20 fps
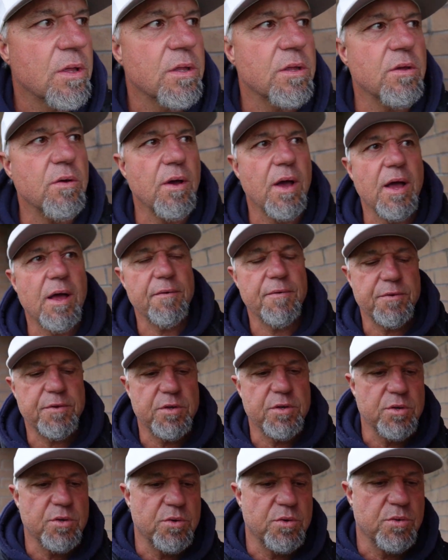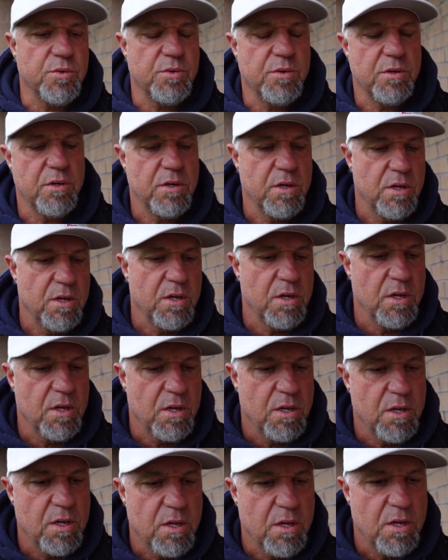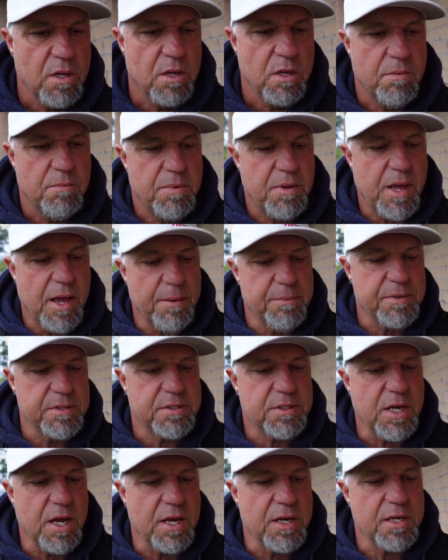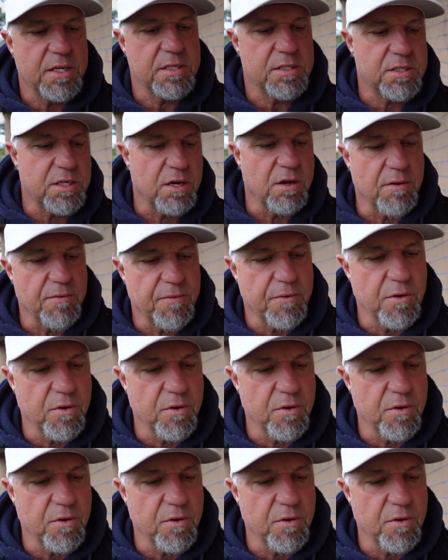you have to be able to say to yourself,